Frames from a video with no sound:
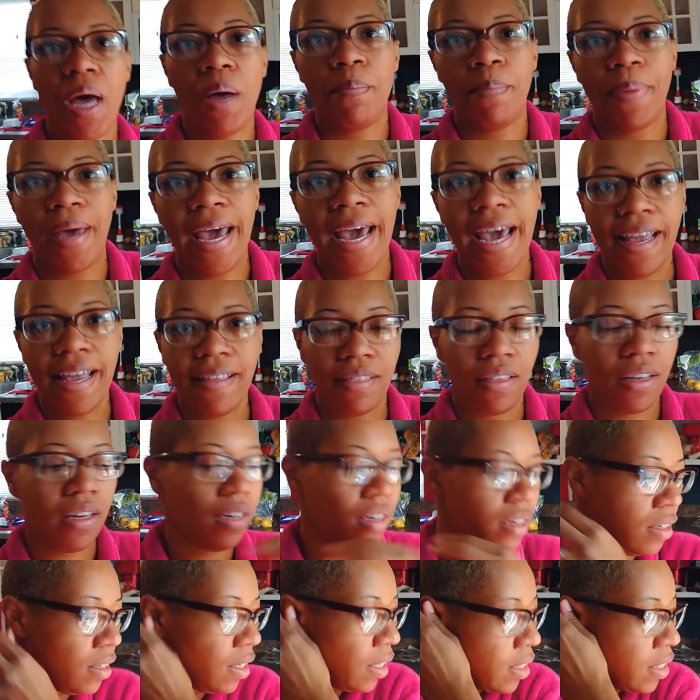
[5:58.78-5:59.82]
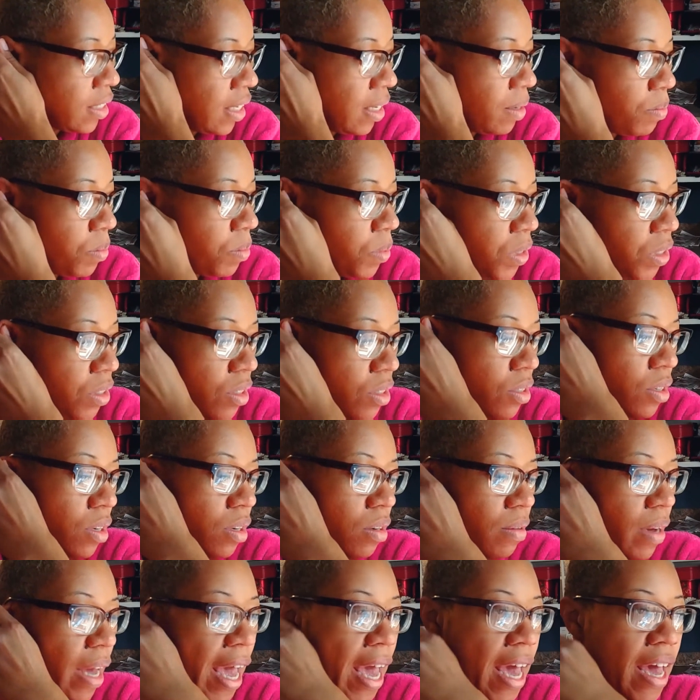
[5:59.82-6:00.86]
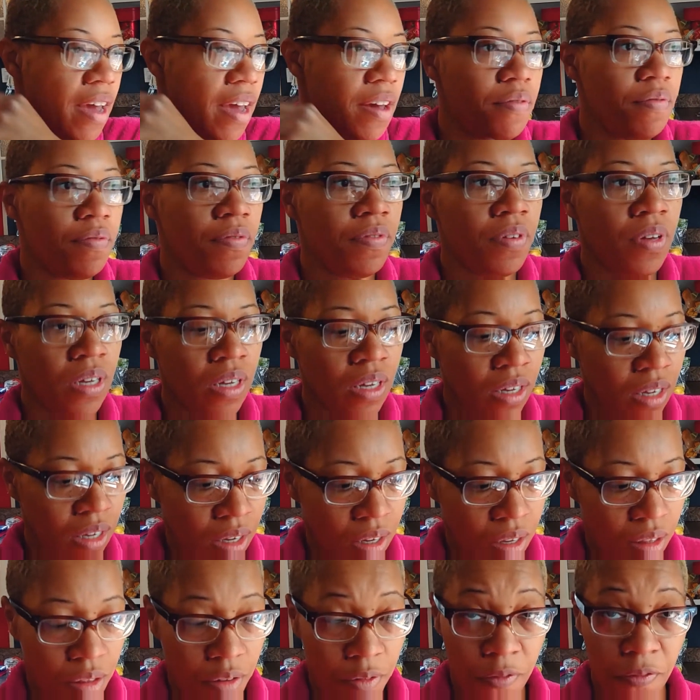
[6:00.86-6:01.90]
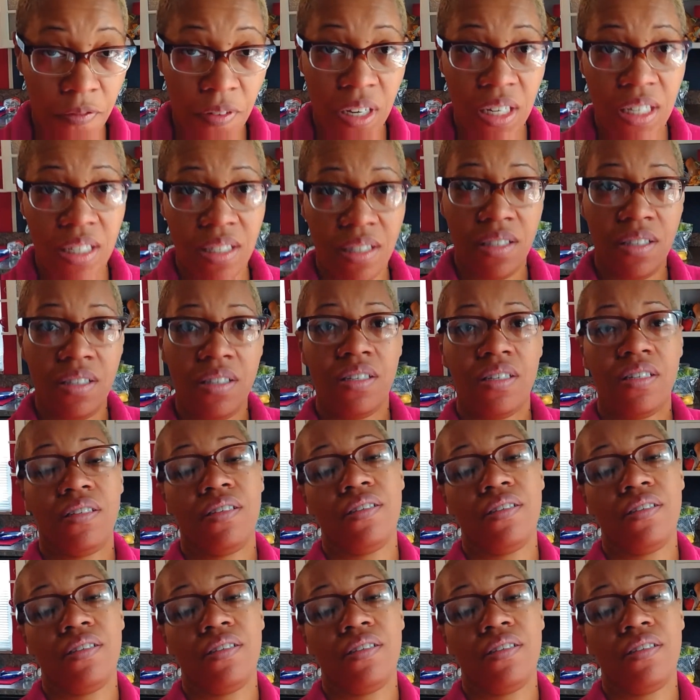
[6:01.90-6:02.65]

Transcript: bad thing, except when you don't have the funds